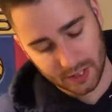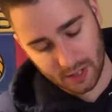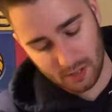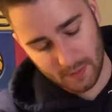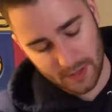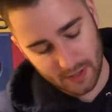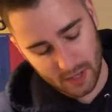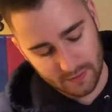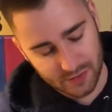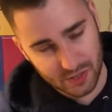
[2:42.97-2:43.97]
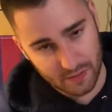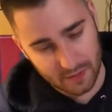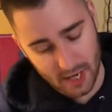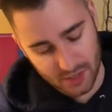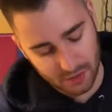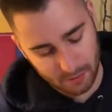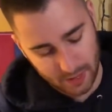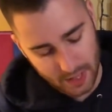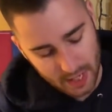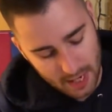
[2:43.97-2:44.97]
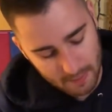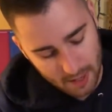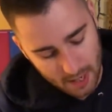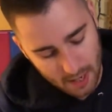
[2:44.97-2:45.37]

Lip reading: like, Called by the Grave and stuff to actually play the game.